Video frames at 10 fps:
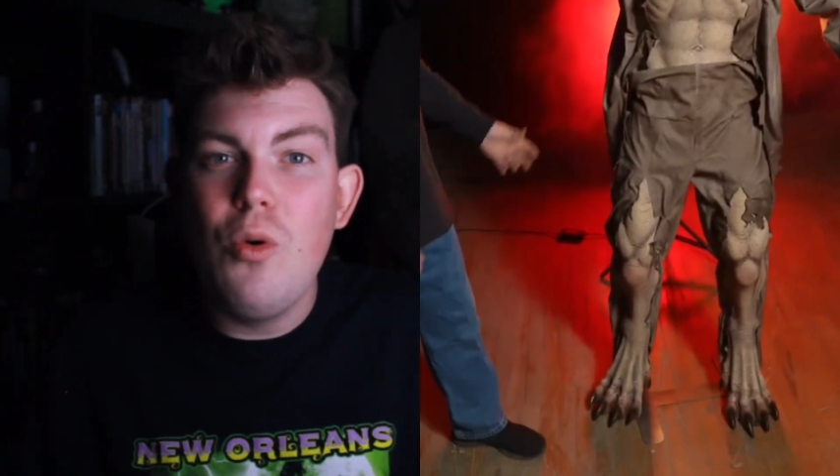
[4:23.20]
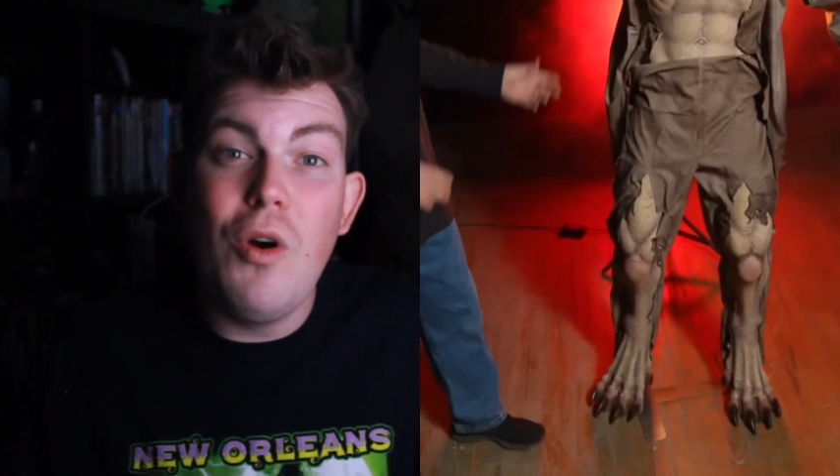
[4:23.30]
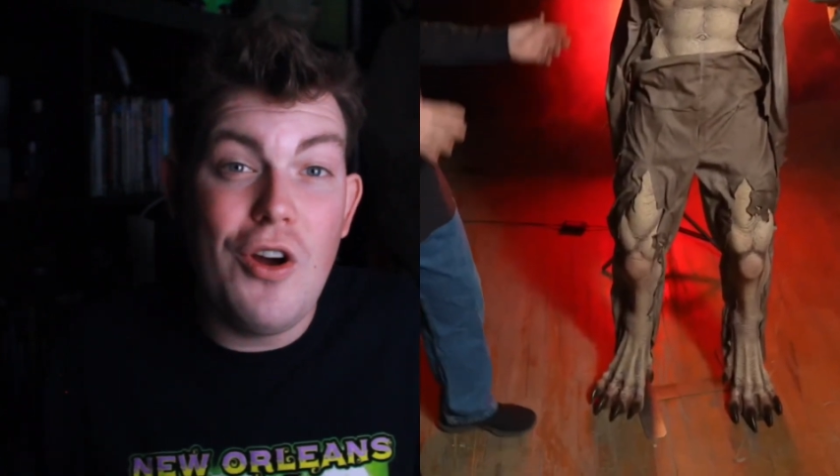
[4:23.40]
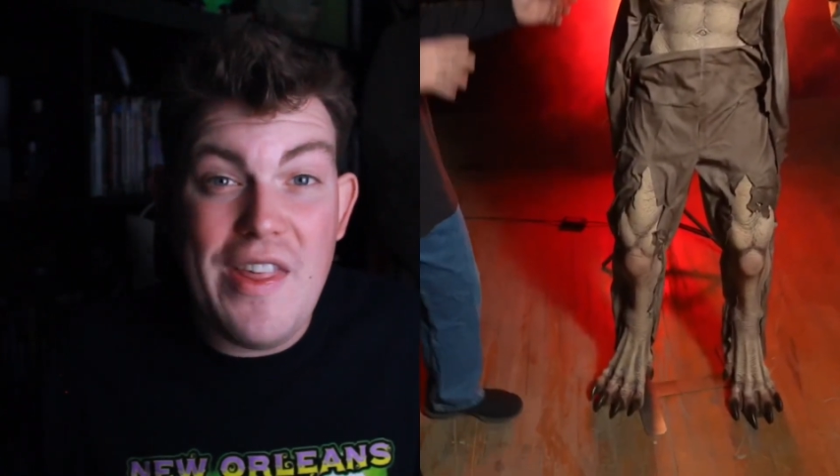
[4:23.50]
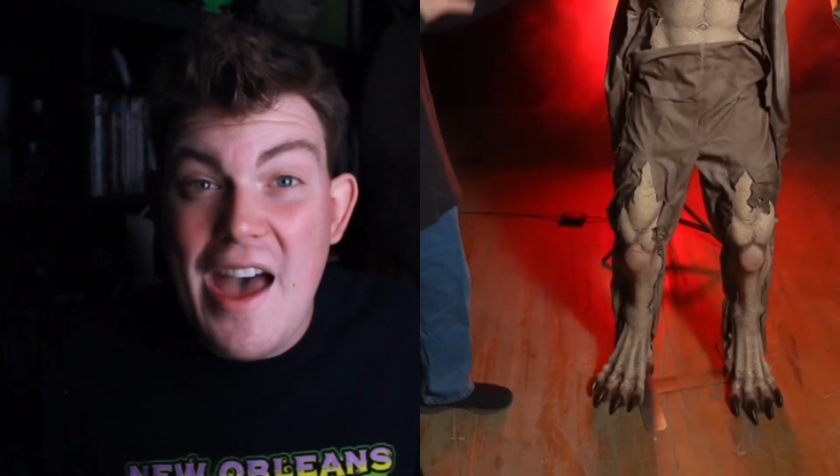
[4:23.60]

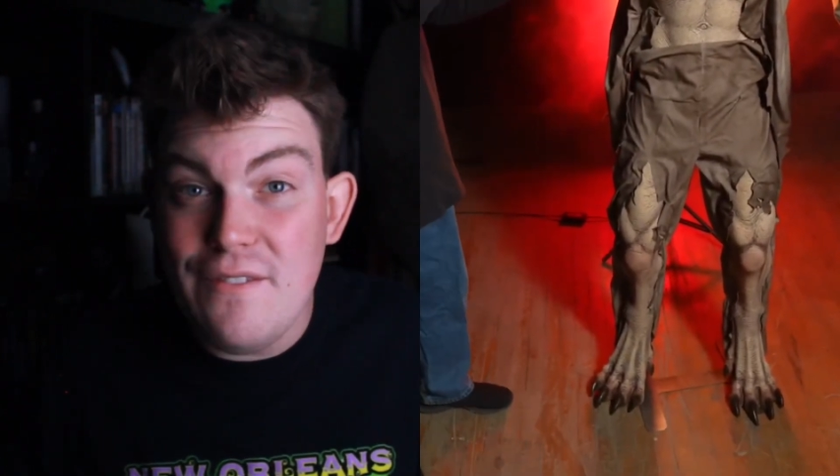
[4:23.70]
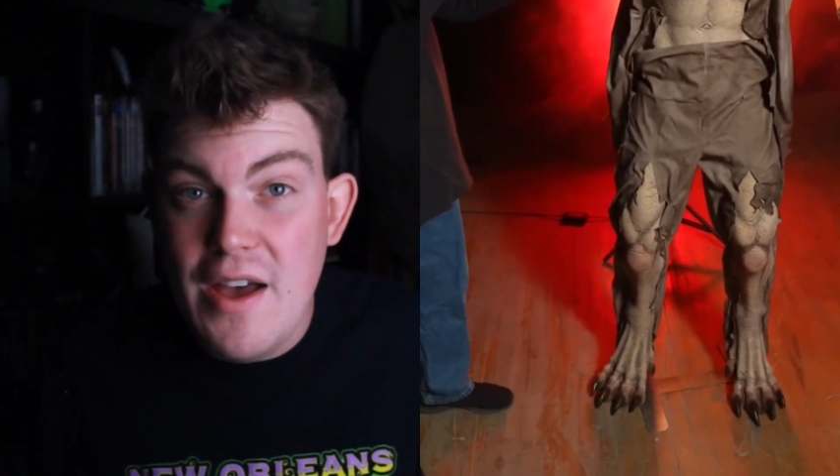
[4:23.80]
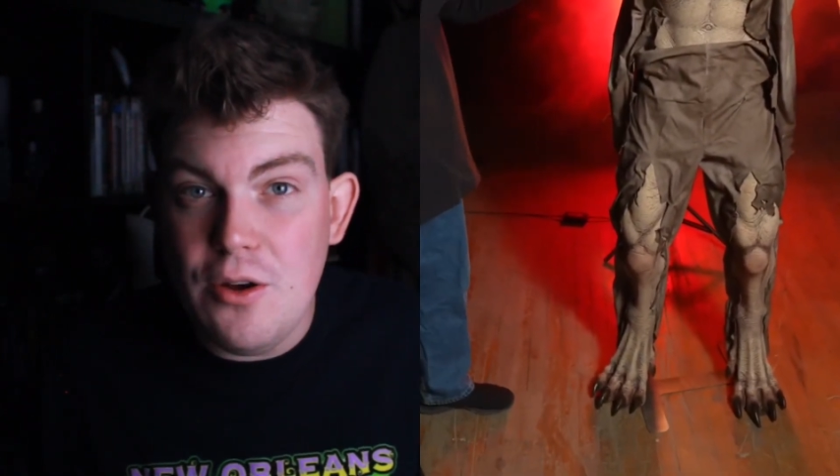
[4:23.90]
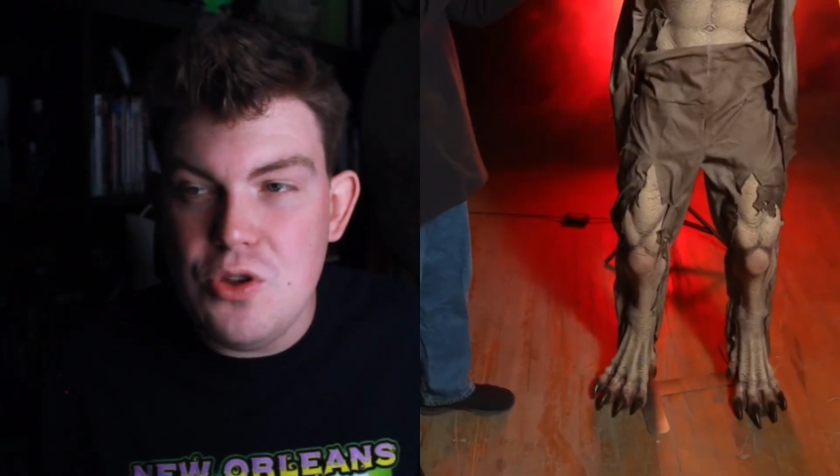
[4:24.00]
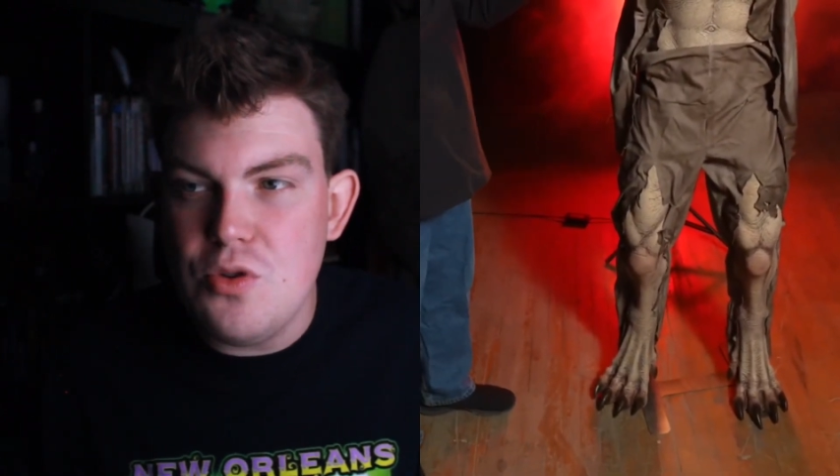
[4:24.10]
where that
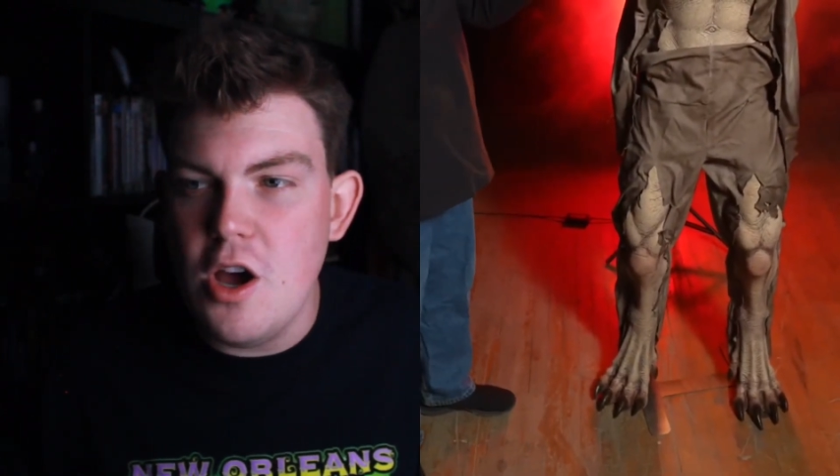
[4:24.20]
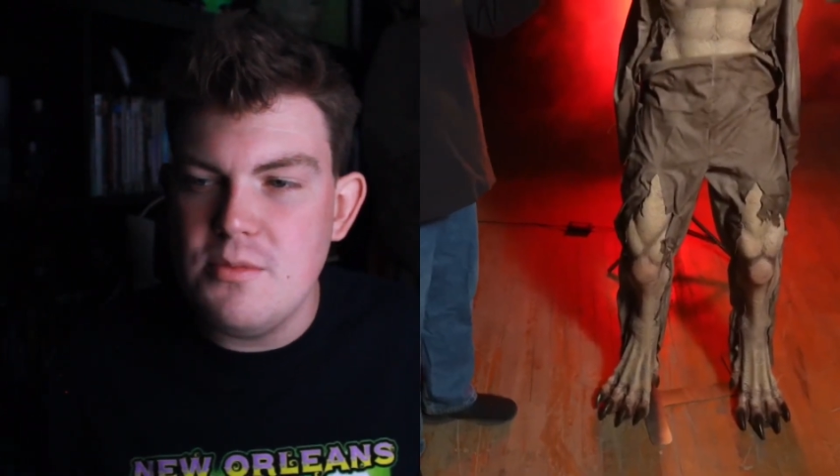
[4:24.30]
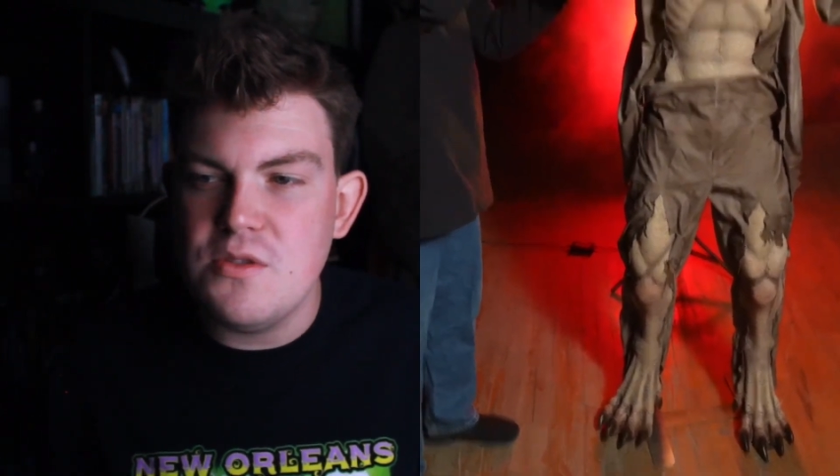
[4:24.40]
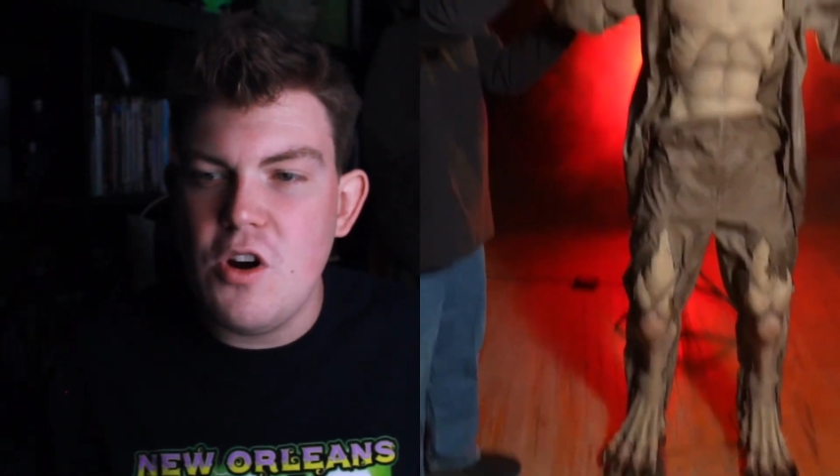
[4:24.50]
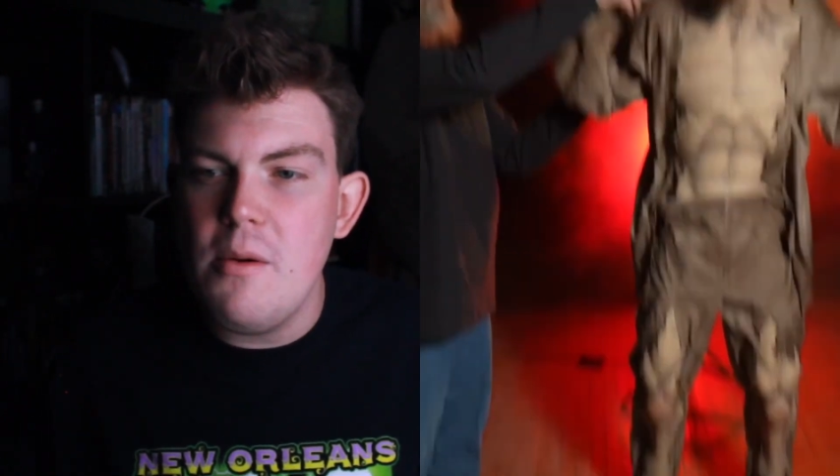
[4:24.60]
value
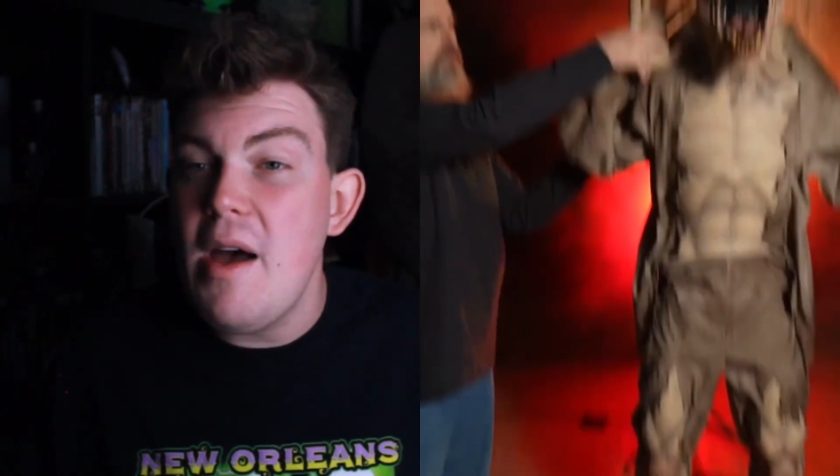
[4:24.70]
comes from.